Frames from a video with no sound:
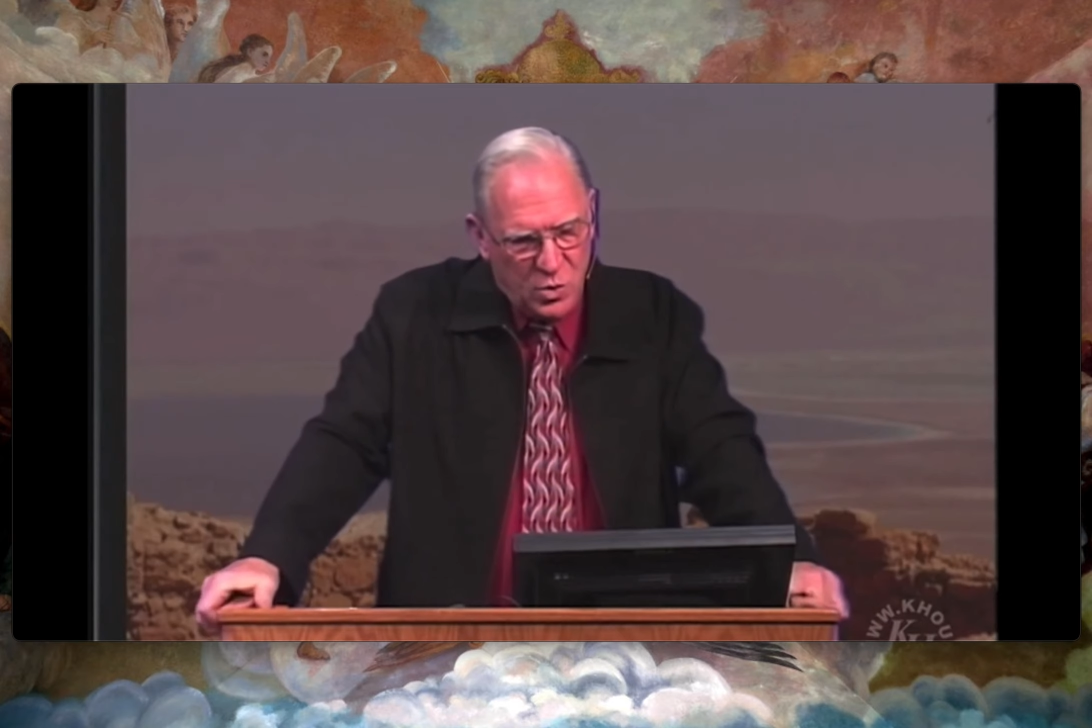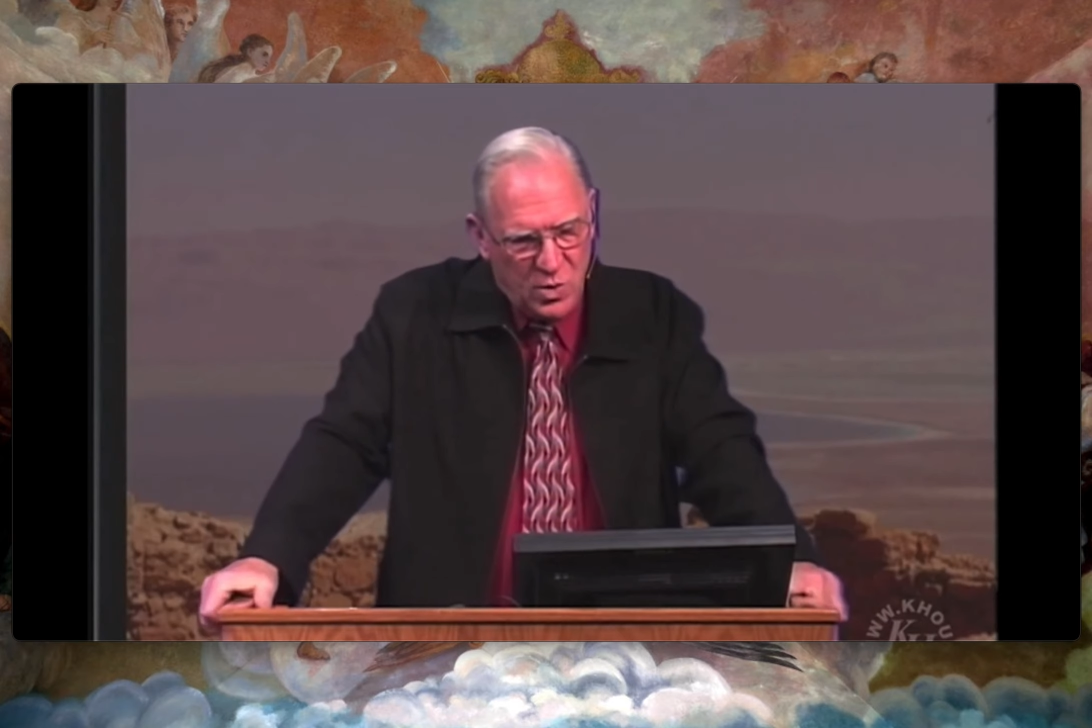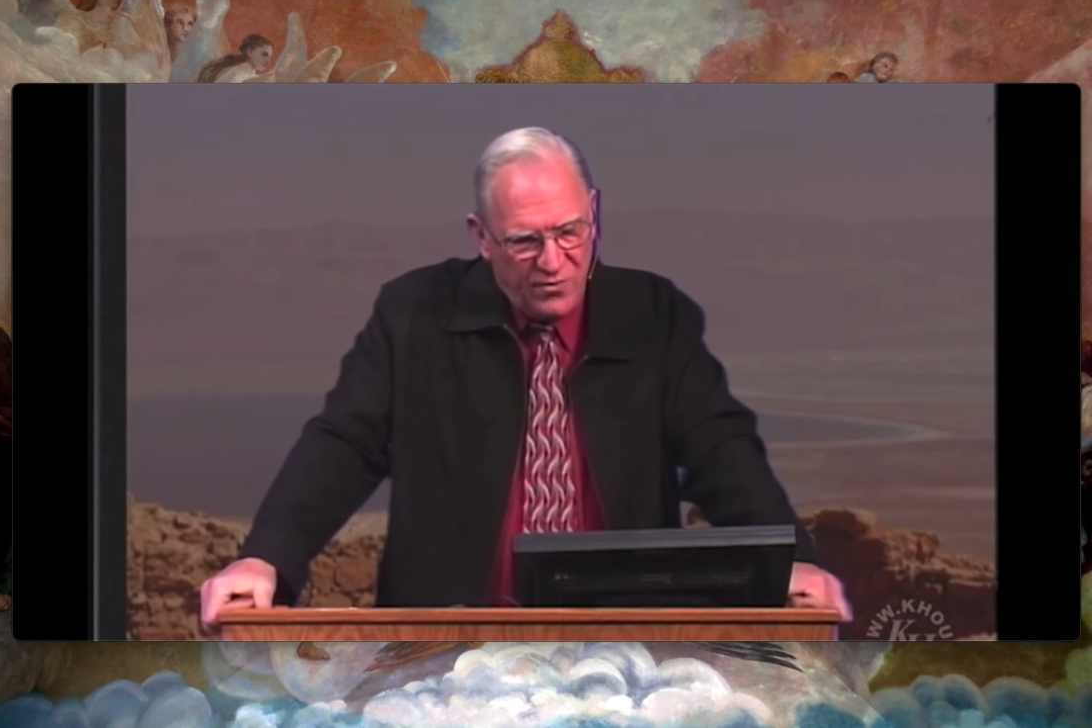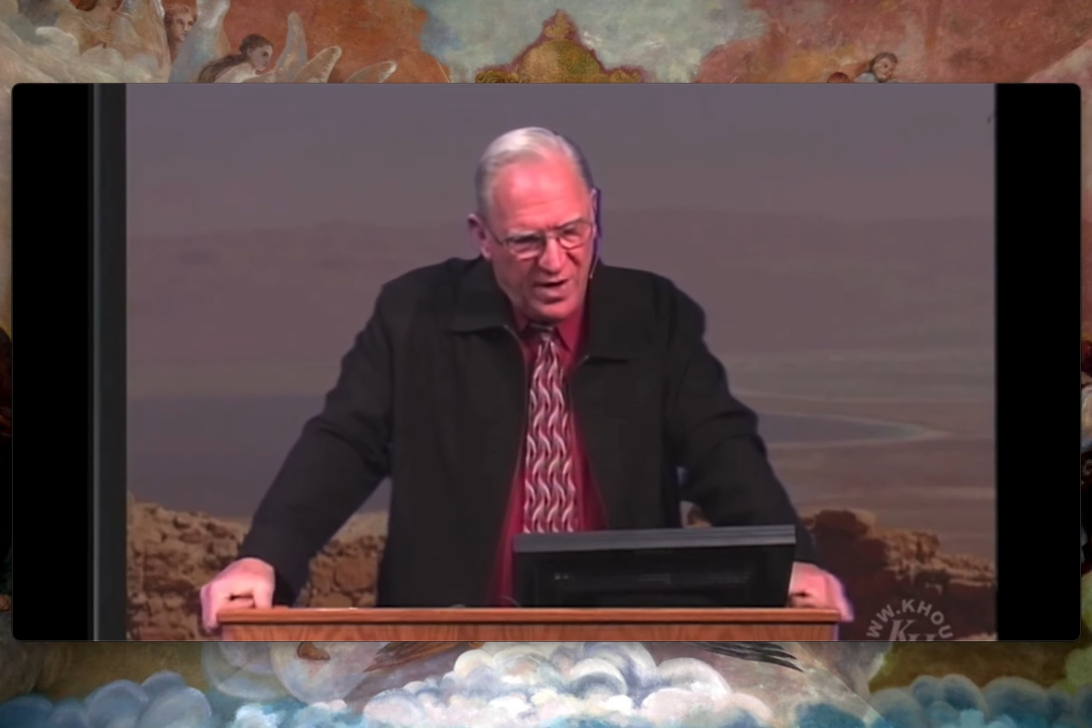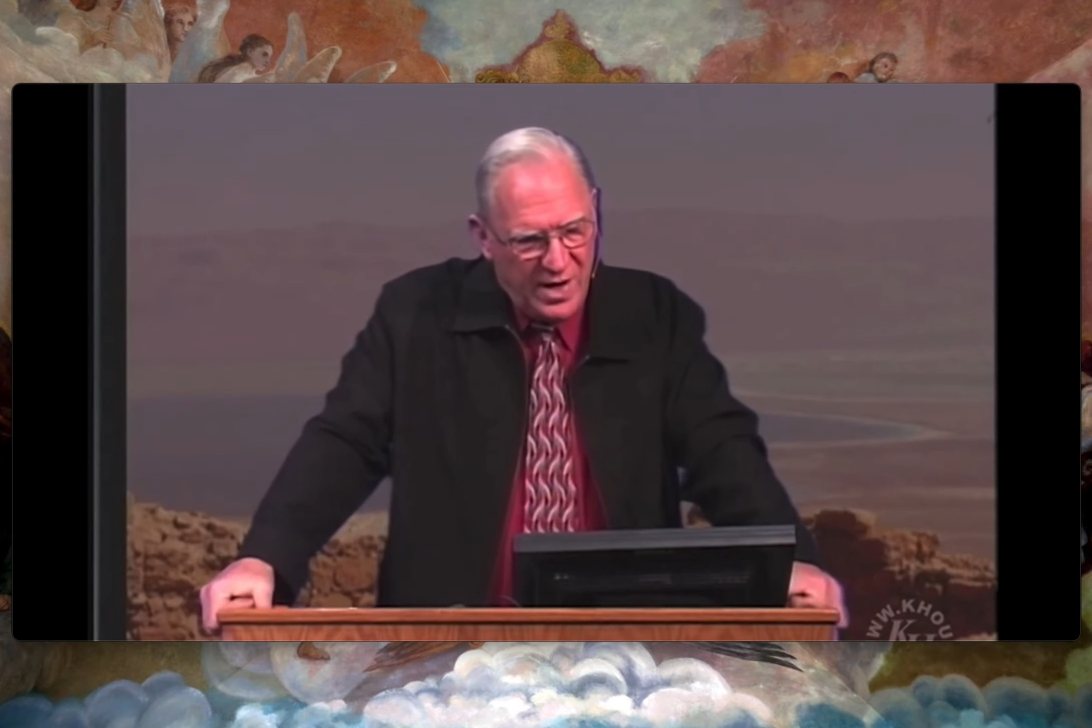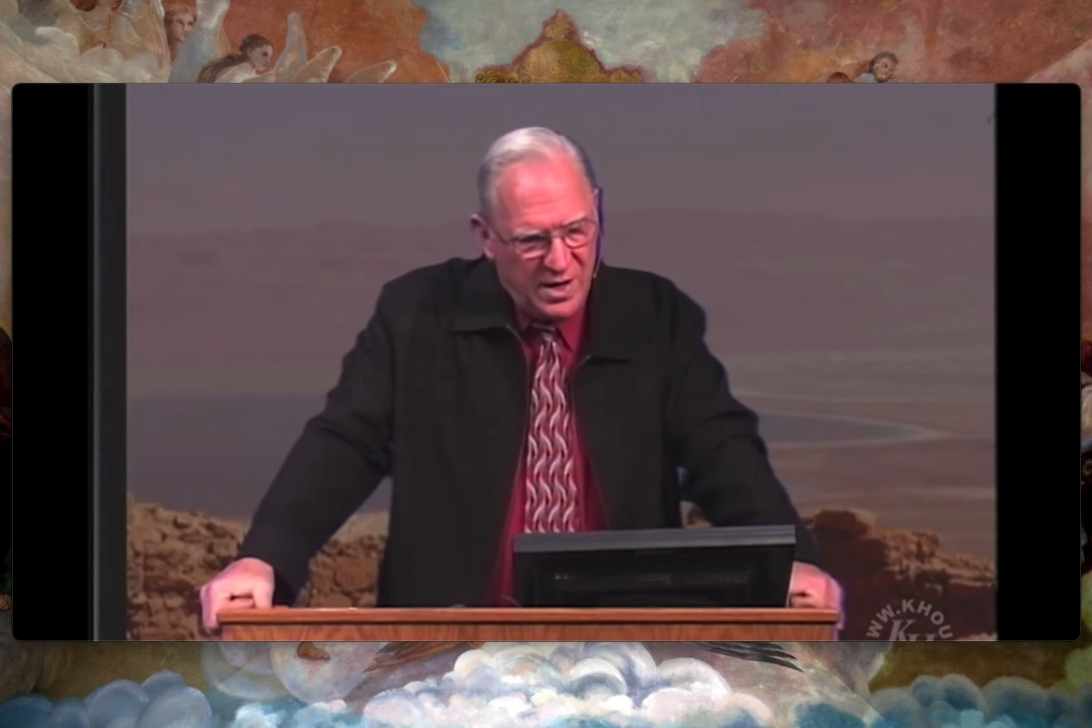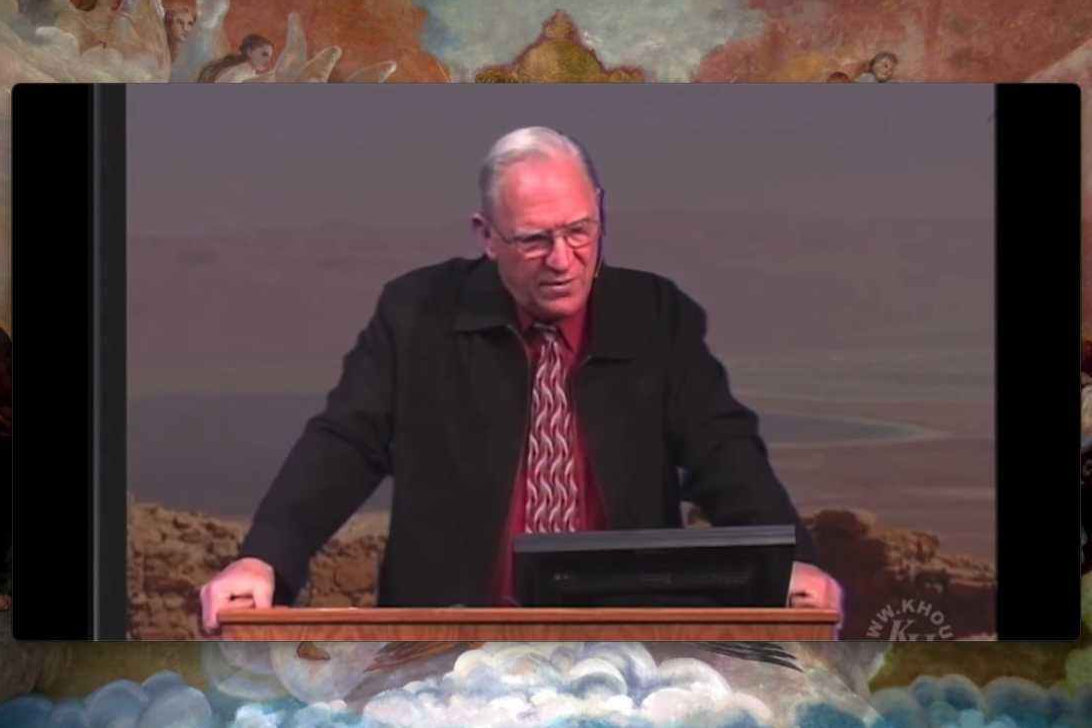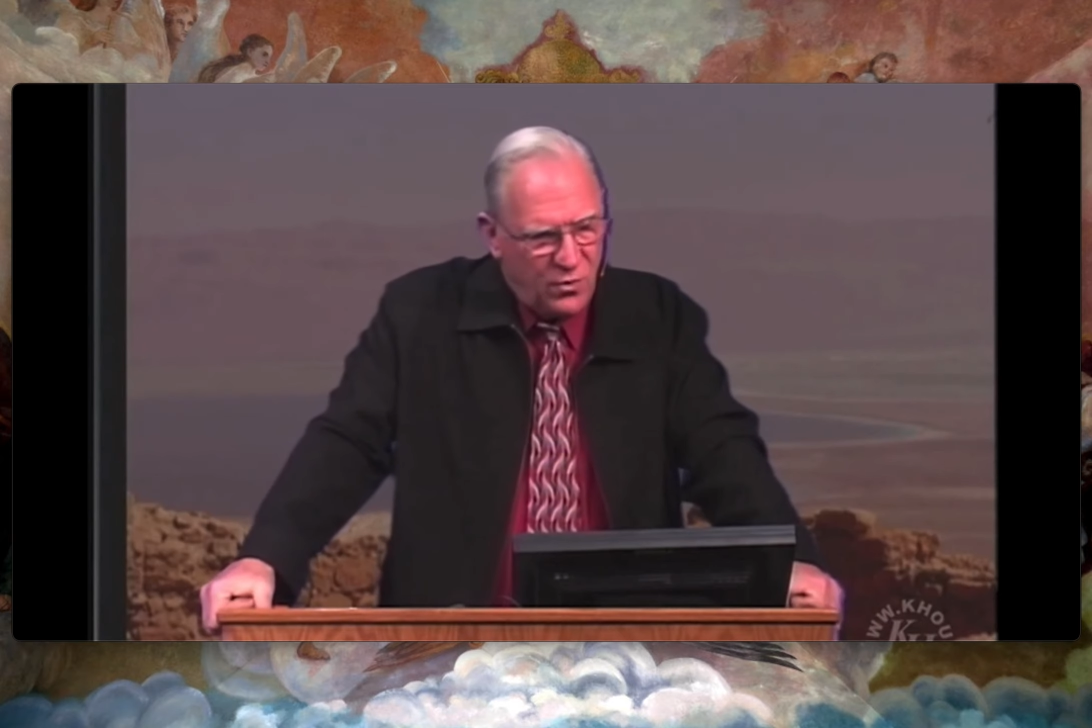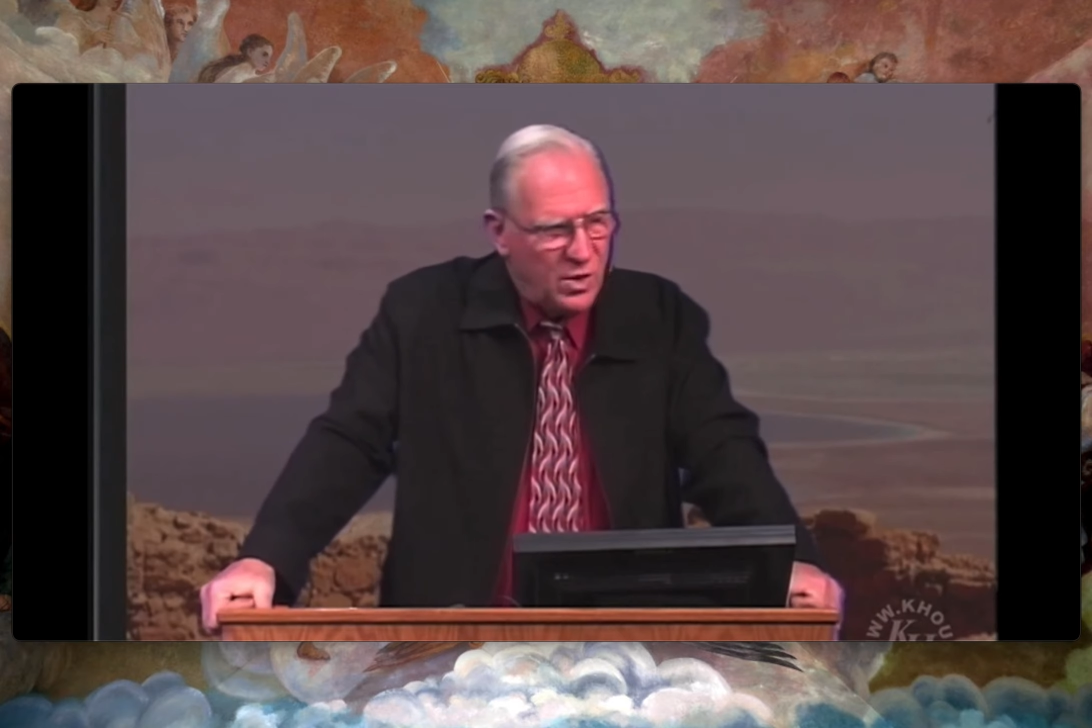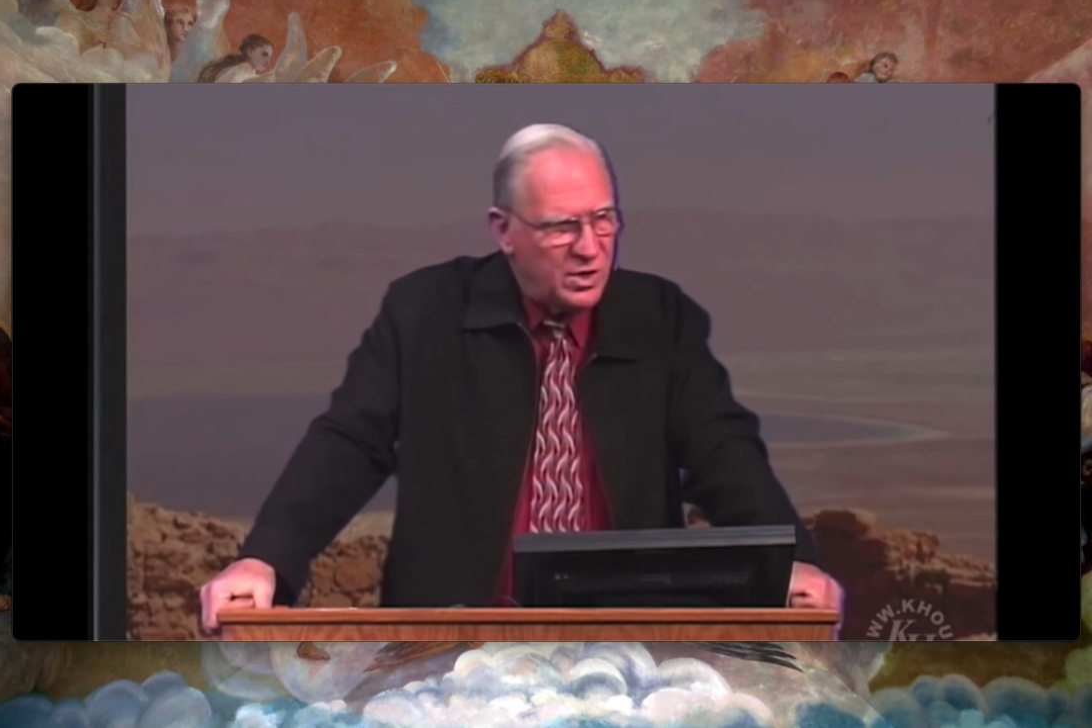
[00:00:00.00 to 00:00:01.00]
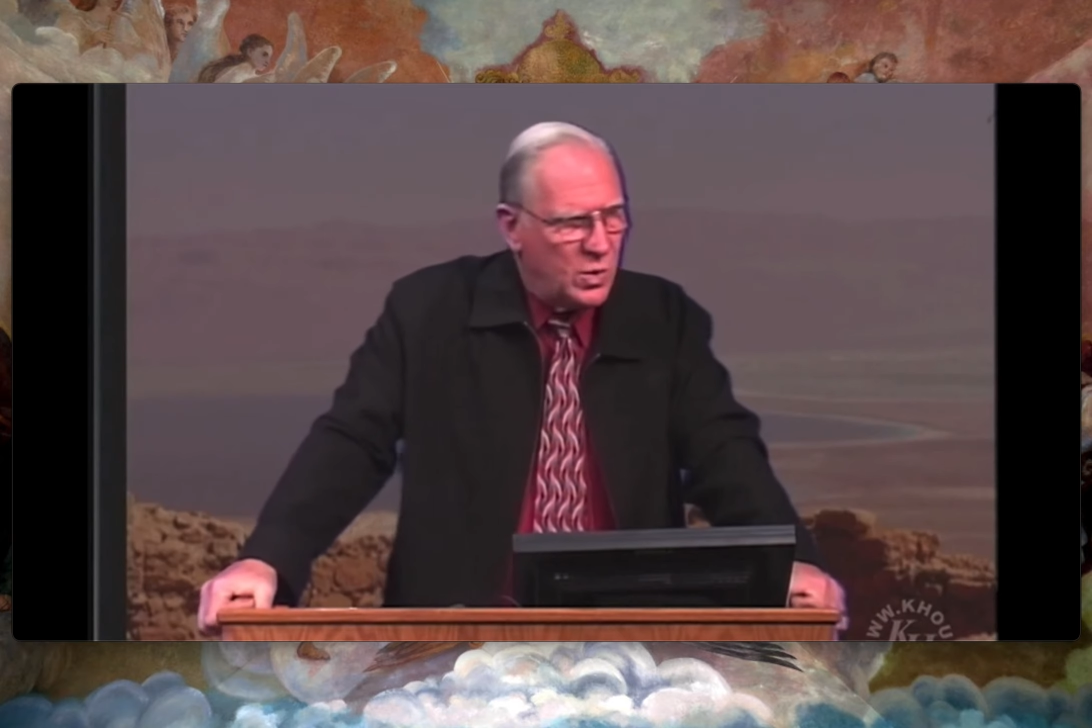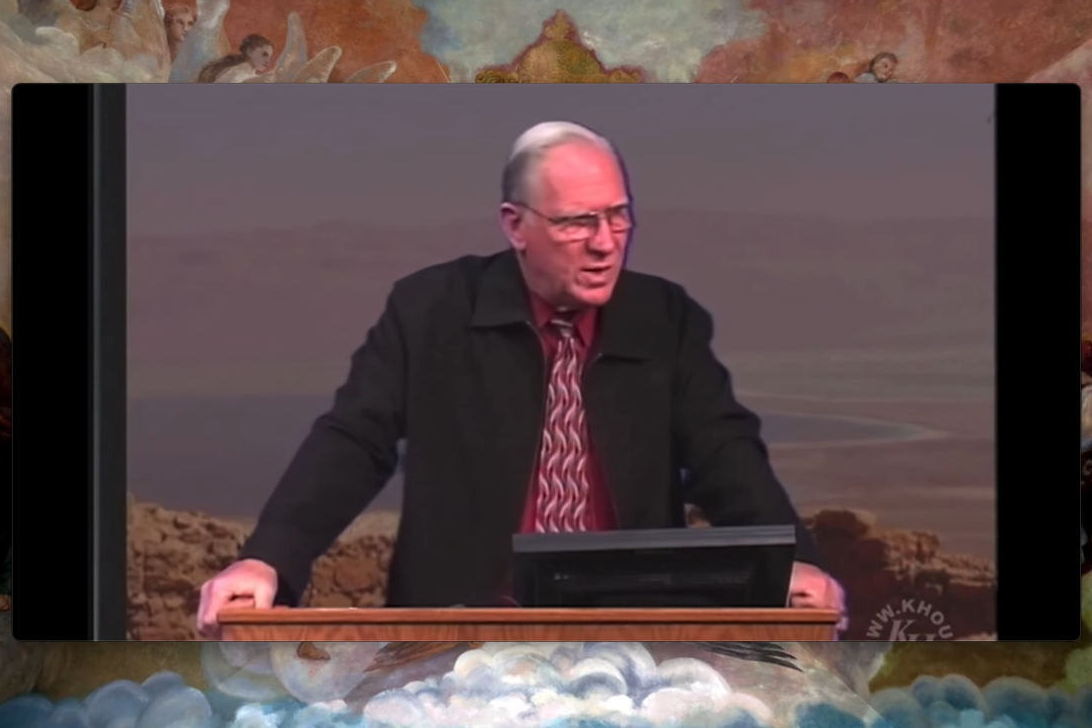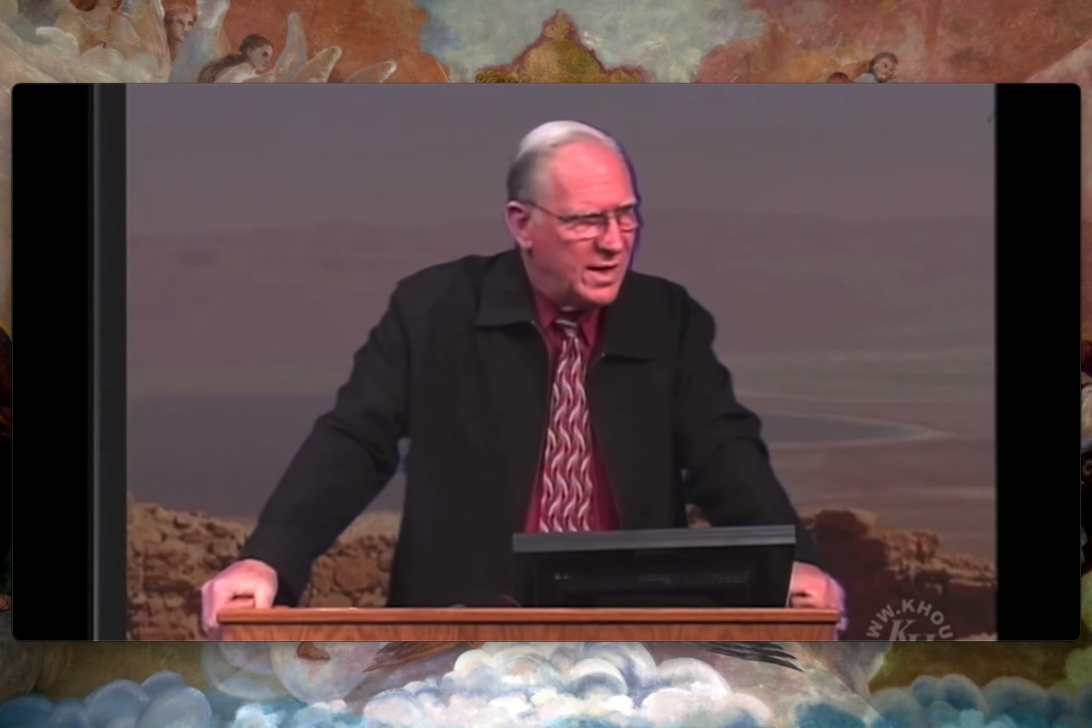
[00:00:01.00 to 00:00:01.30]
we find 24